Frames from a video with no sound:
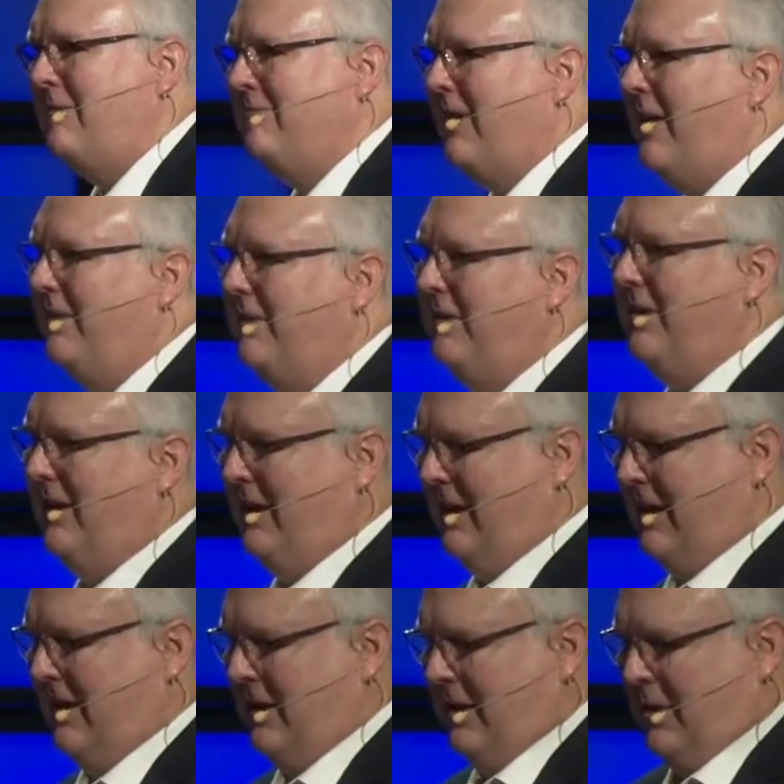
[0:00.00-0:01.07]
father
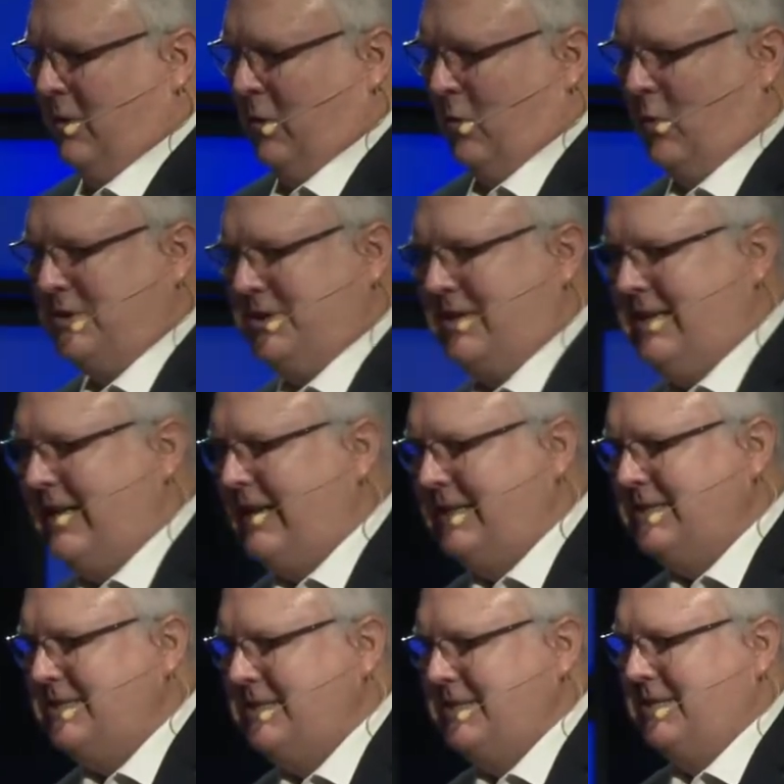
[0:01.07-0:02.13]
was a
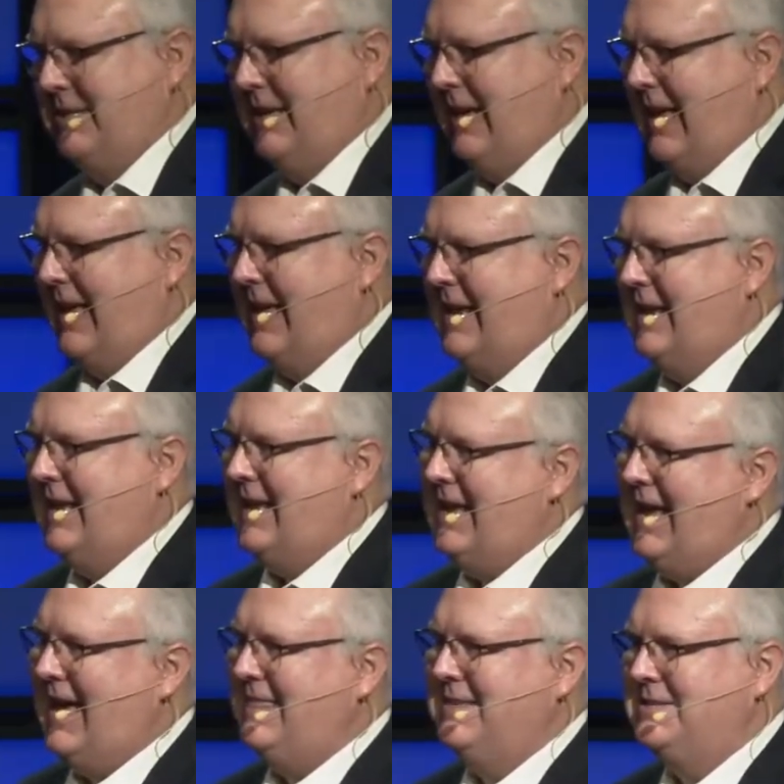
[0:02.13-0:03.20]
dentist and he
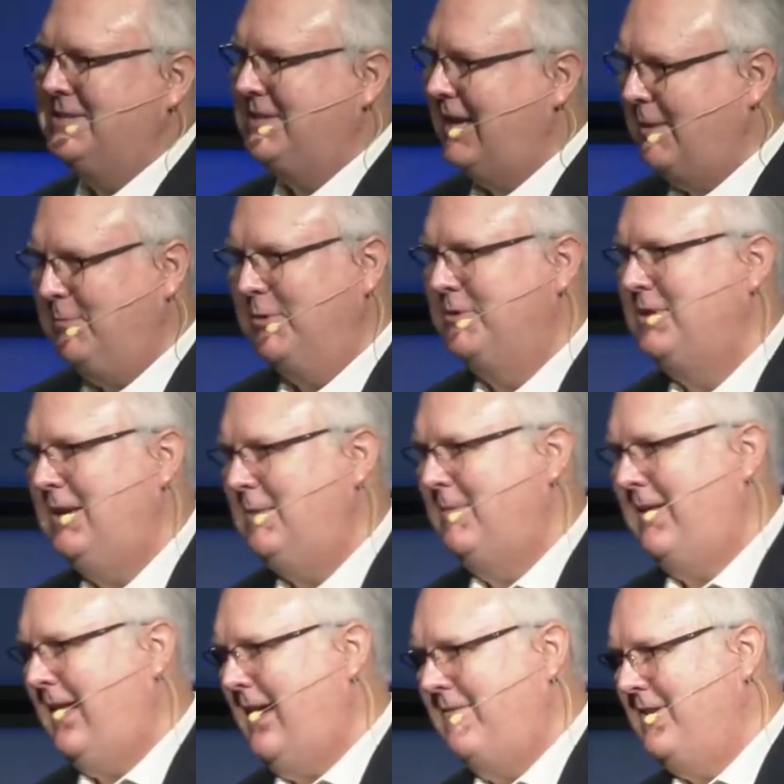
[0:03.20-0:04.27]
had the same routine
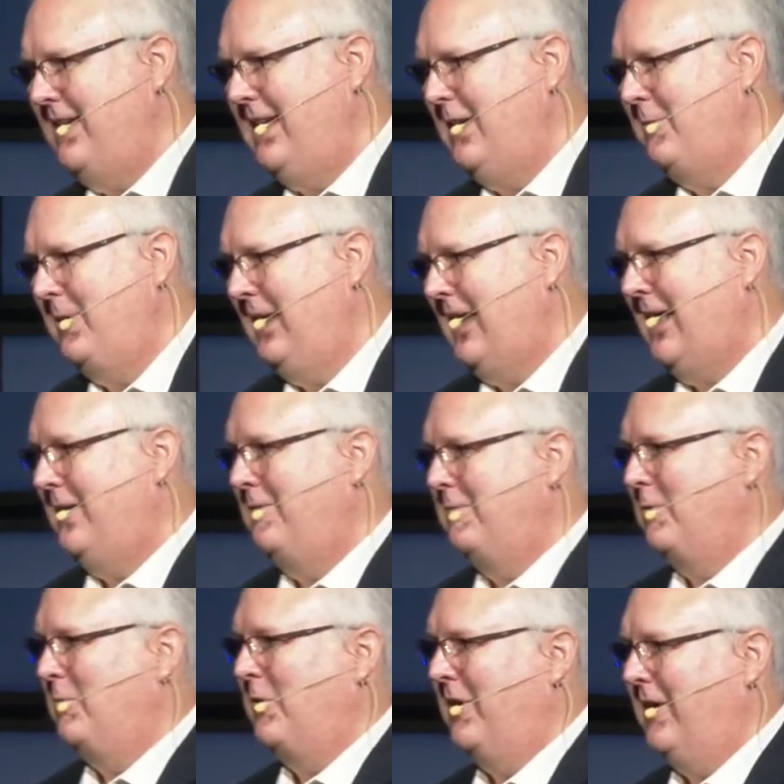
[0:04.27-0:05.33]
every day when he got home
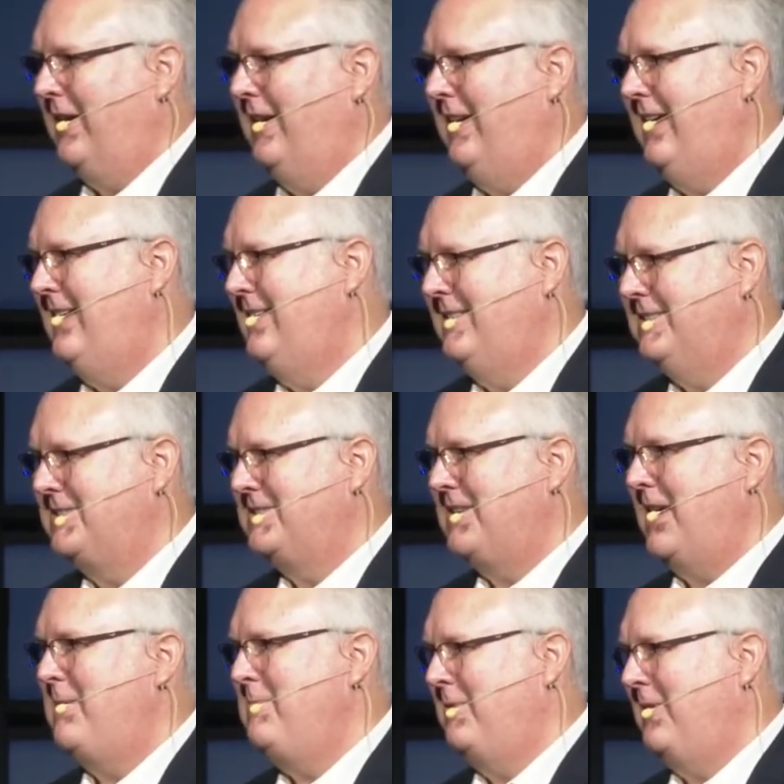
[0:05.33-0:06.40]
from work. He did the
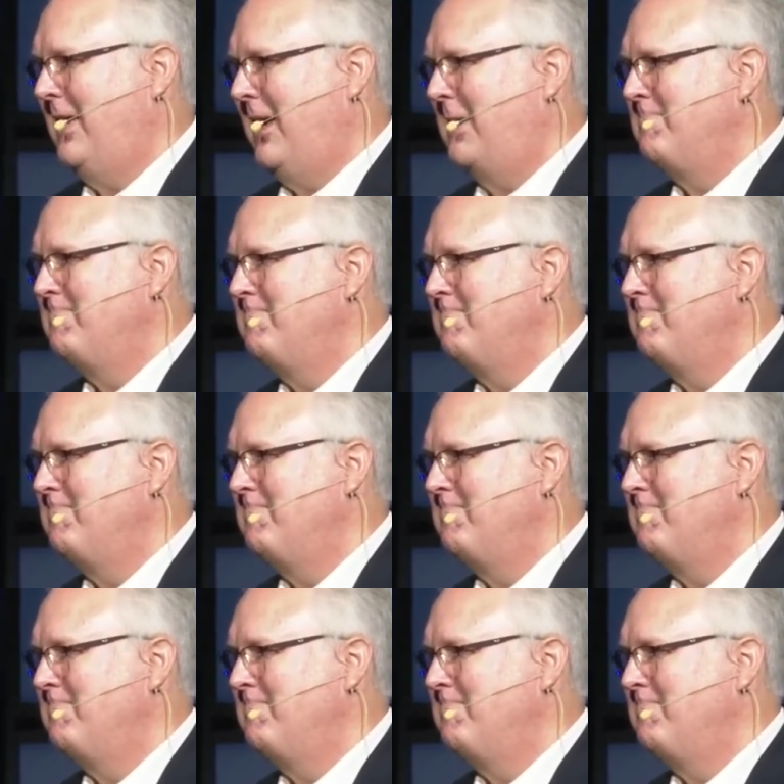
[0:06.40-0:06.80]
same thing.